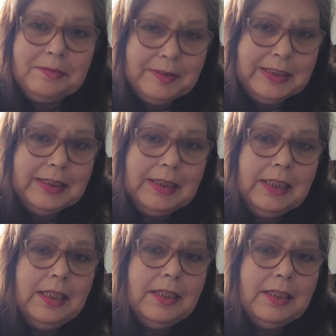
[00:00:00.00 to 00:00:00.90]

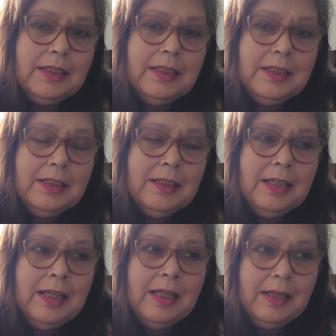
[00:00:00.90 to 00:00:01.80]
fatigued.
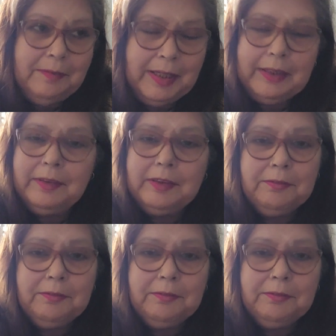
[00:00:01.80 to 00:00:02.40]
I've had a